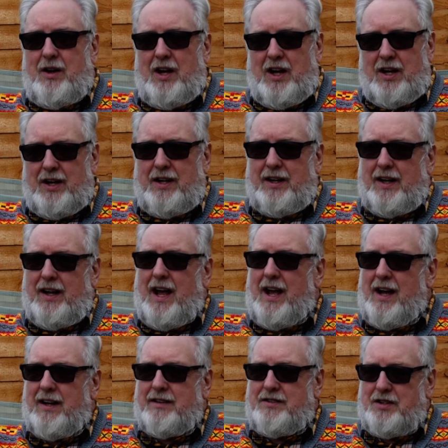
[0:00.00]
learning
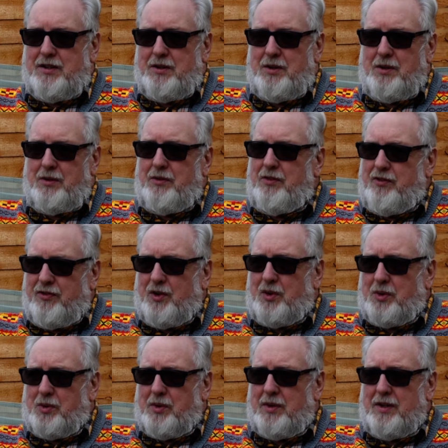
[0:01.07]
how to
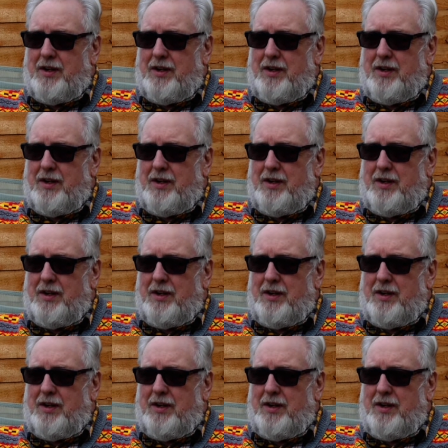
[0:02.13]
fall.